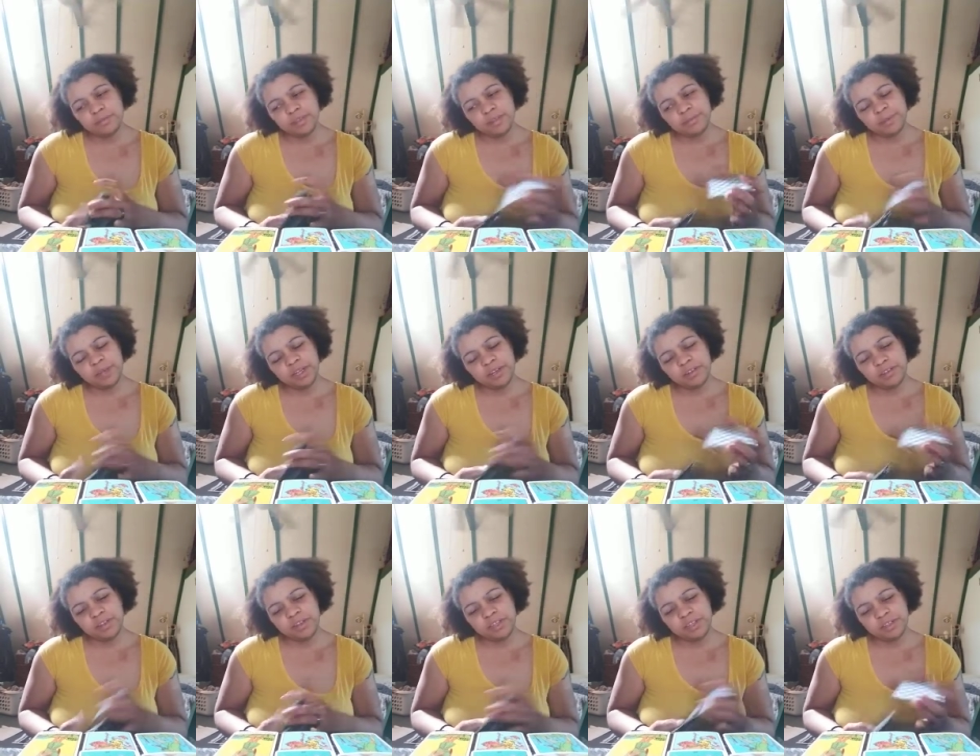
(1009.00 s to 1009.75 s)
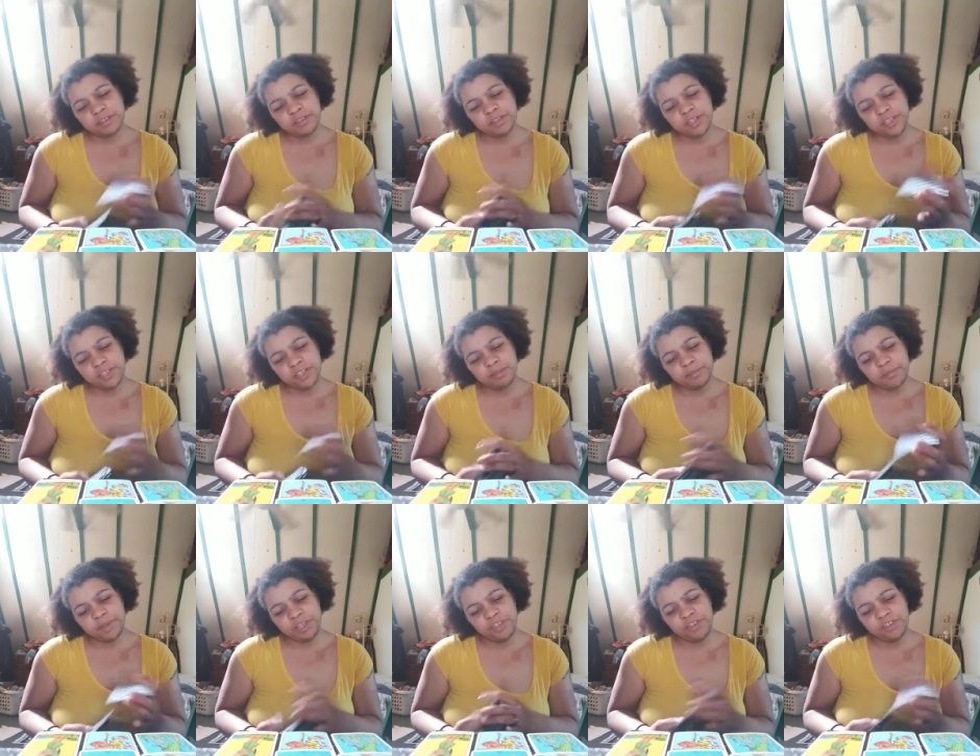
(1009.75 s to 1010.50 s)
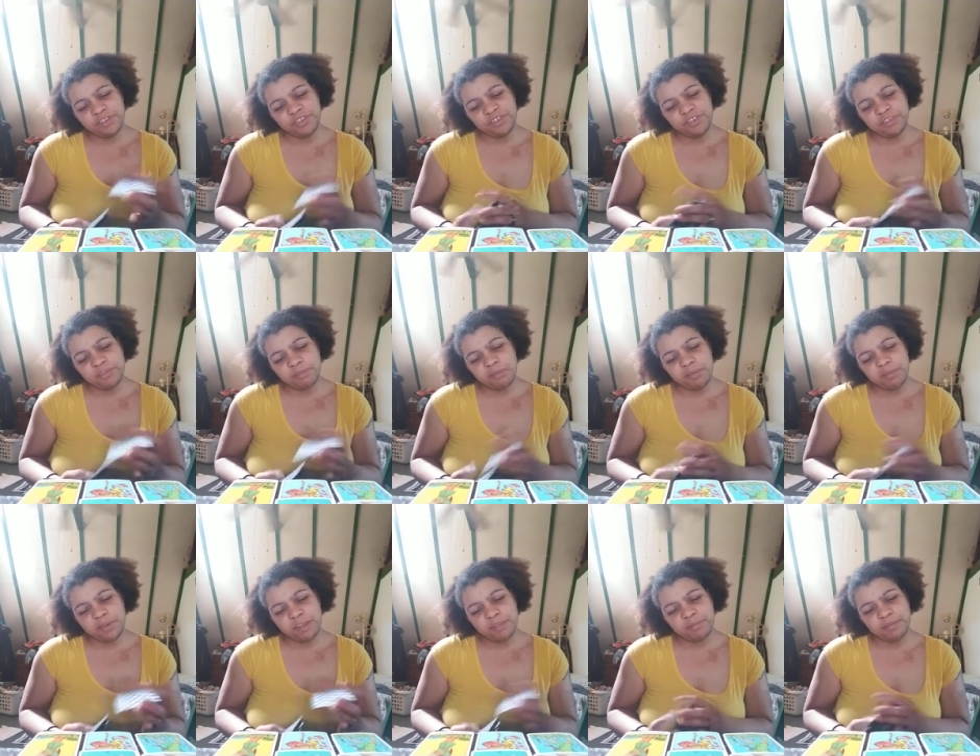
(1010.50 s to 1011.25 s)
But I don't know, like... But you could choose to be
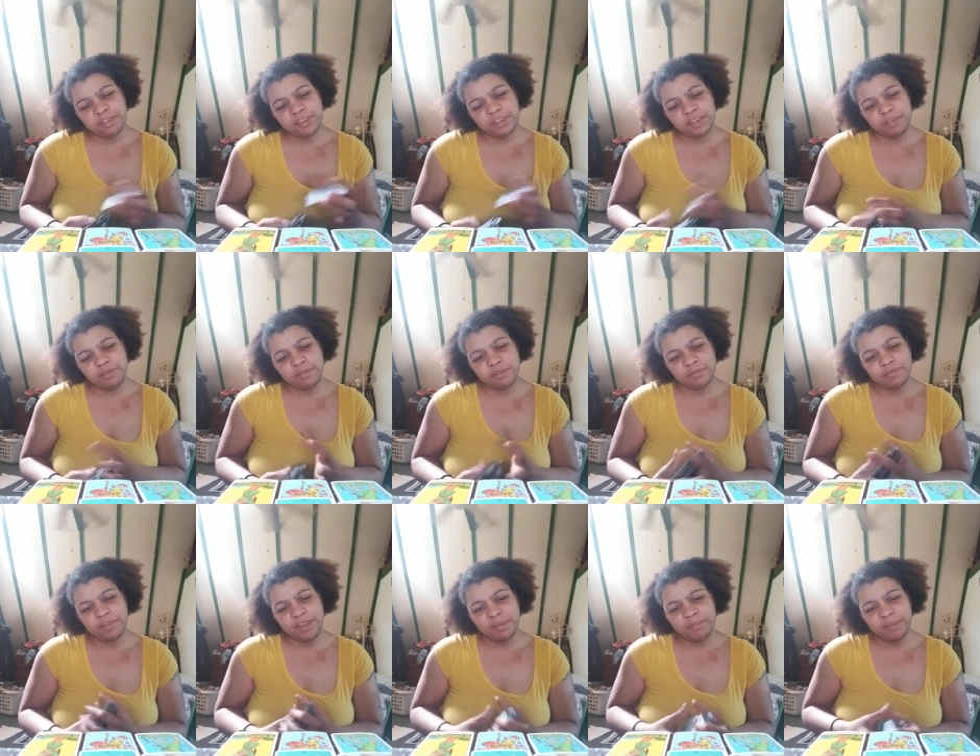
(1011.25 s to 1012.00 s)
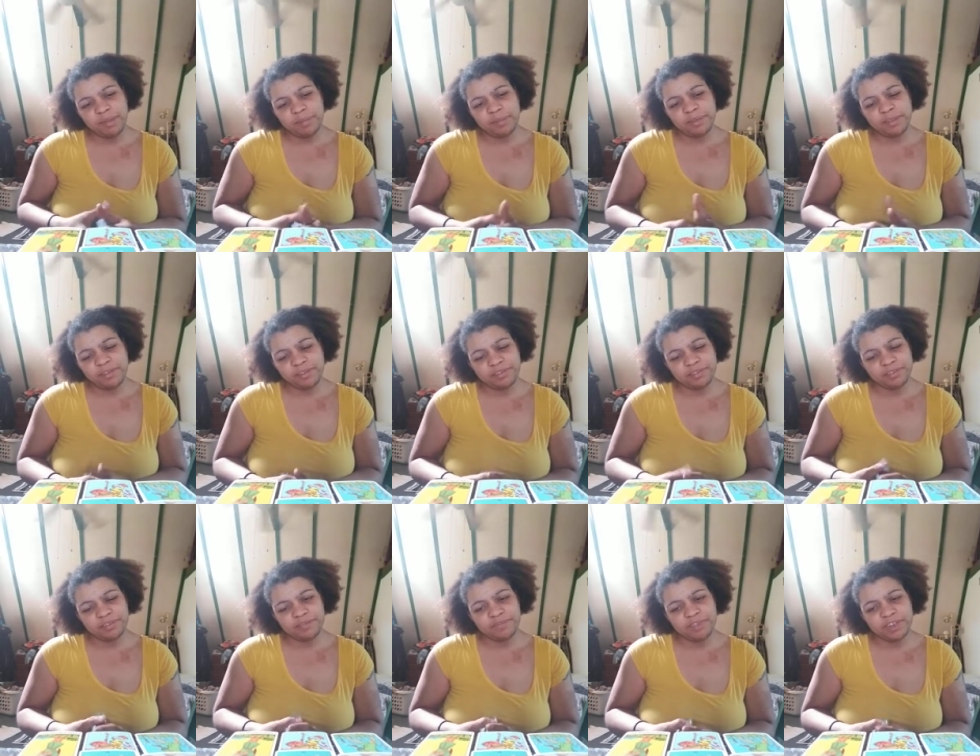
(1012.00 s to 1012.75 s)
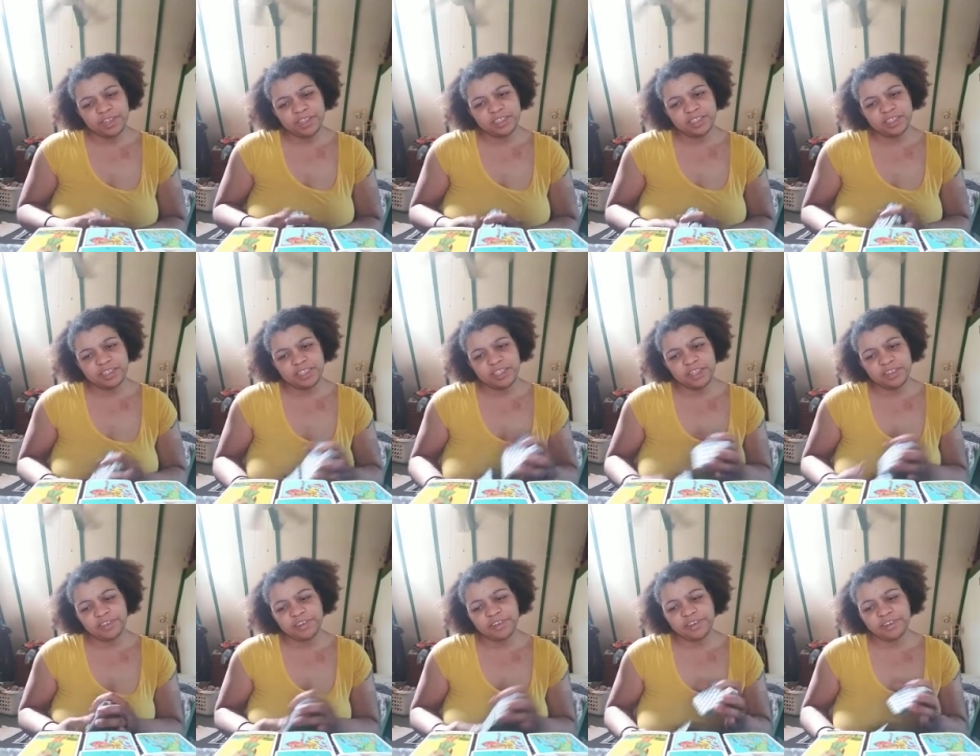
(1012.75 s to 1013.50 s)
manipulative and fight people over this fucking
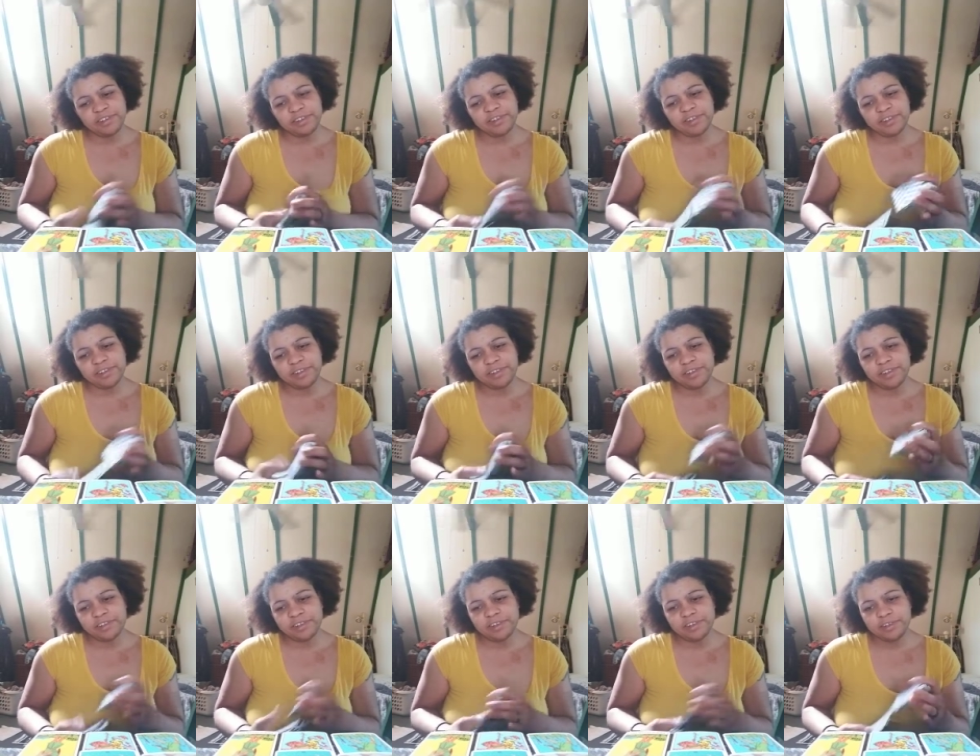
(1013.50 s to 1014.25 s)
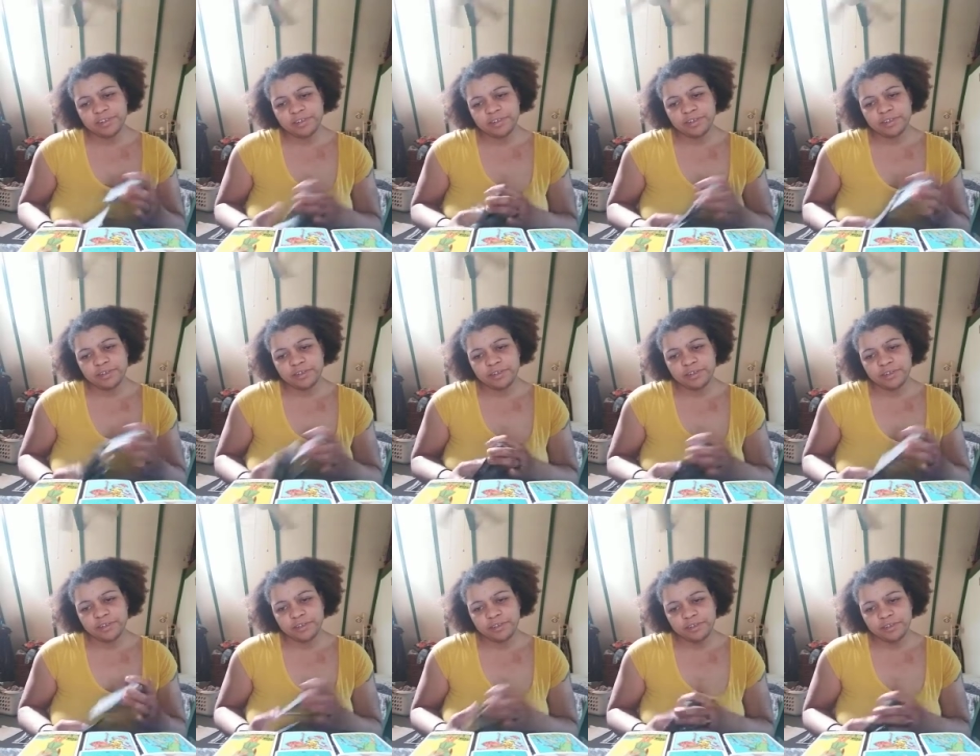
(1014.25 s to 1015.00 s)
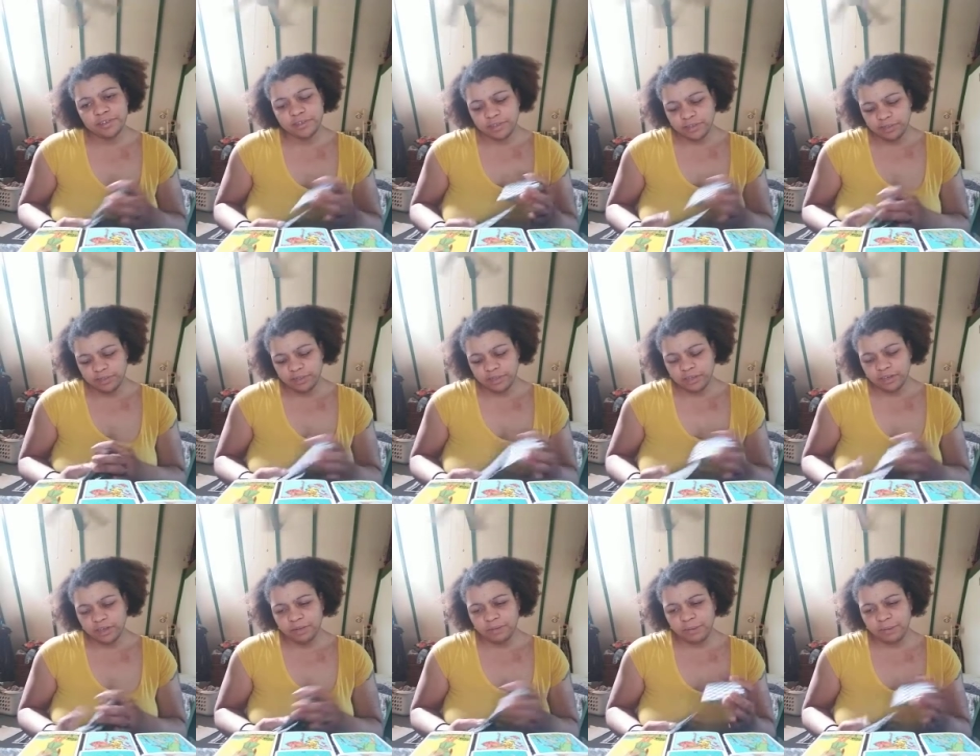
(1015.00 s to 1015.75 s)
secret, or...
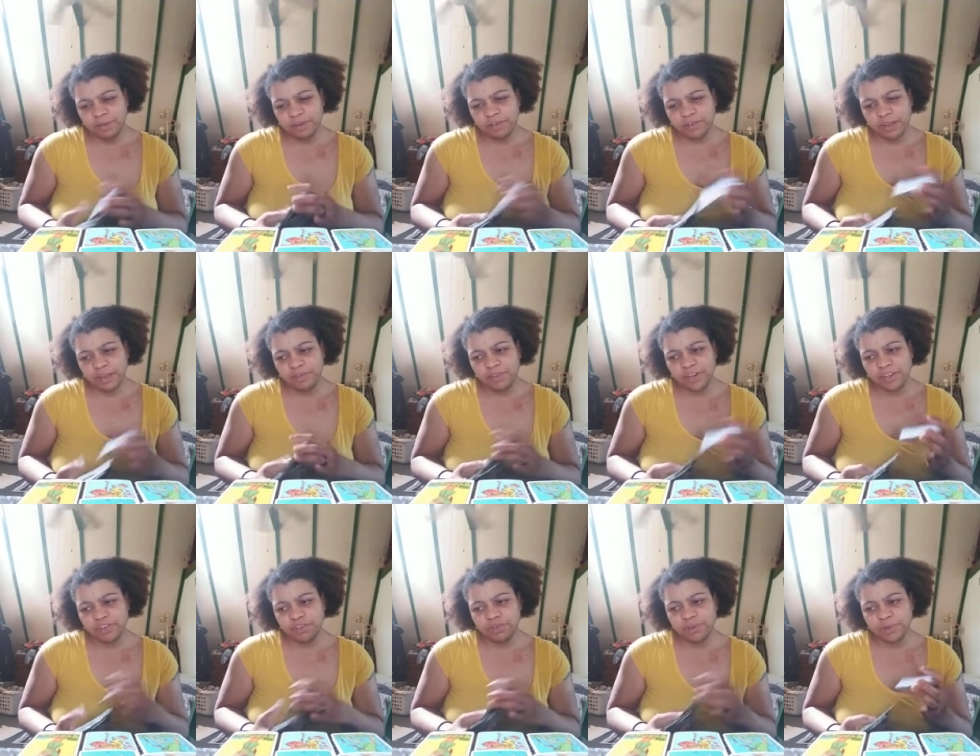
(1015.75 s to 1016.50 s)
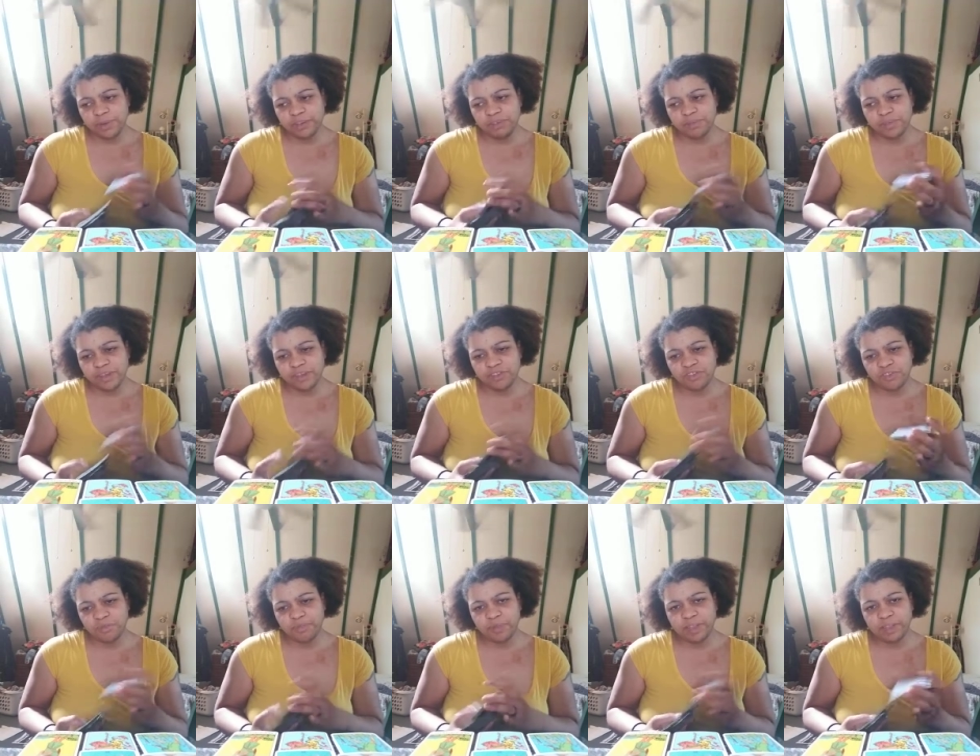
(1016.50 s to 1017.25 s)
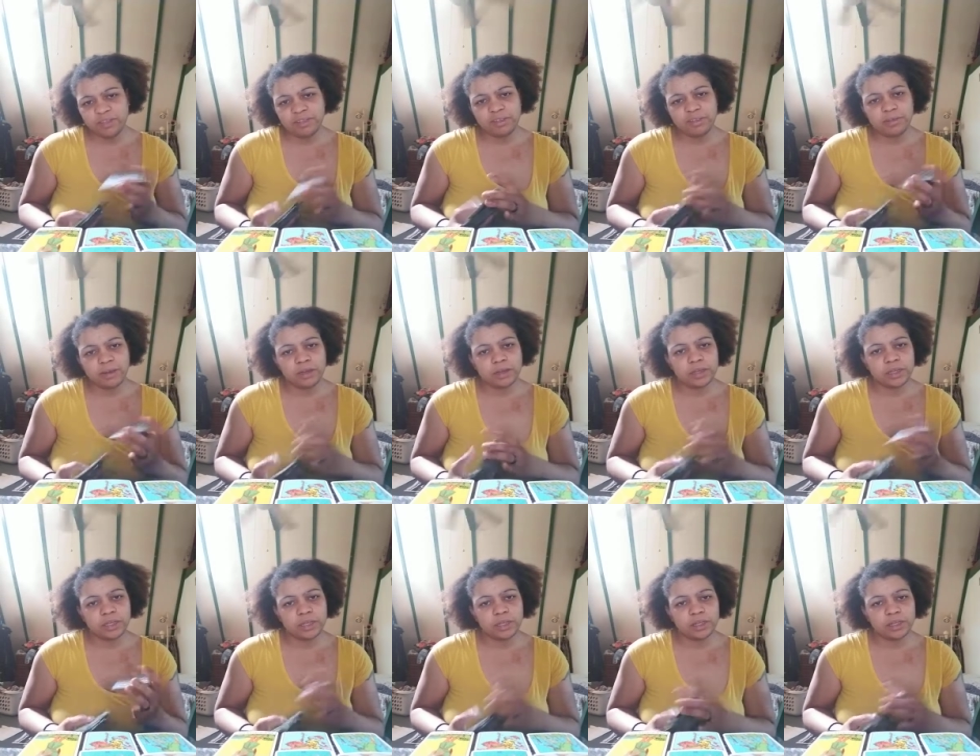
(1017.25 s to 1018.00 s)
Or maybe you don't have any choice because you've been so
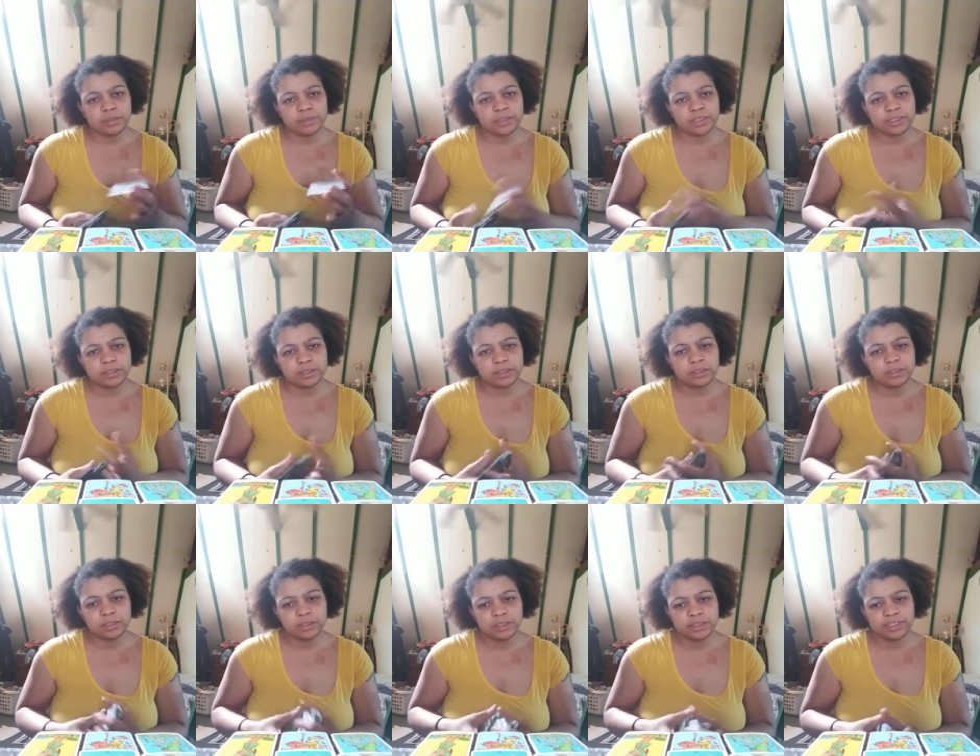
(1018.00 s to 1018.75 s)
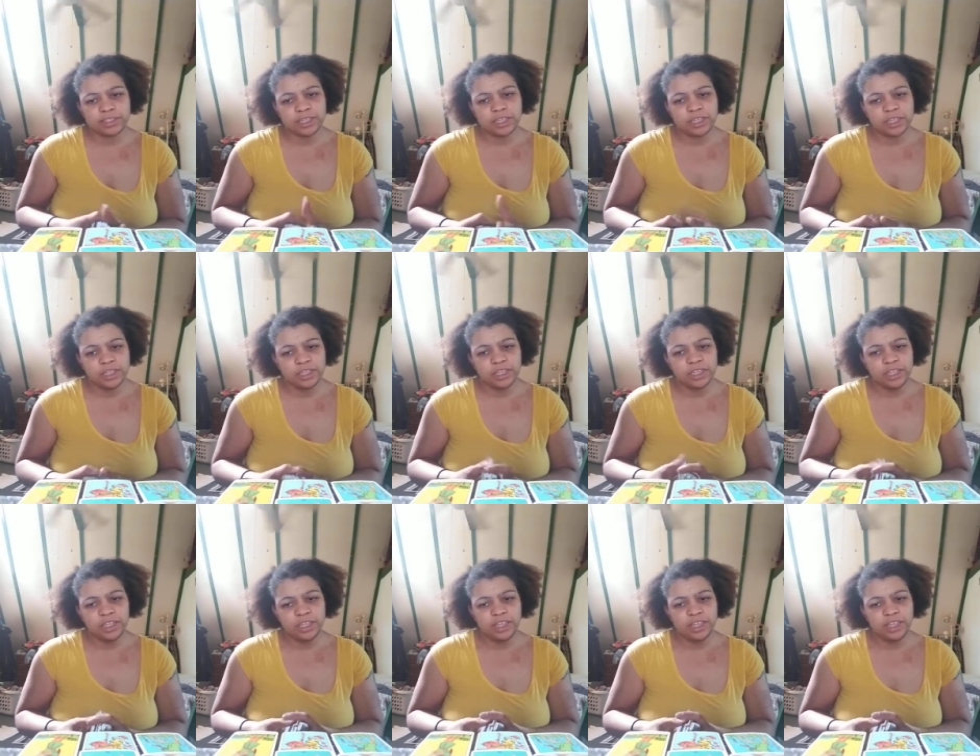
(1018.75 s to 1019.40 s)
arrogant with the star. Is that it?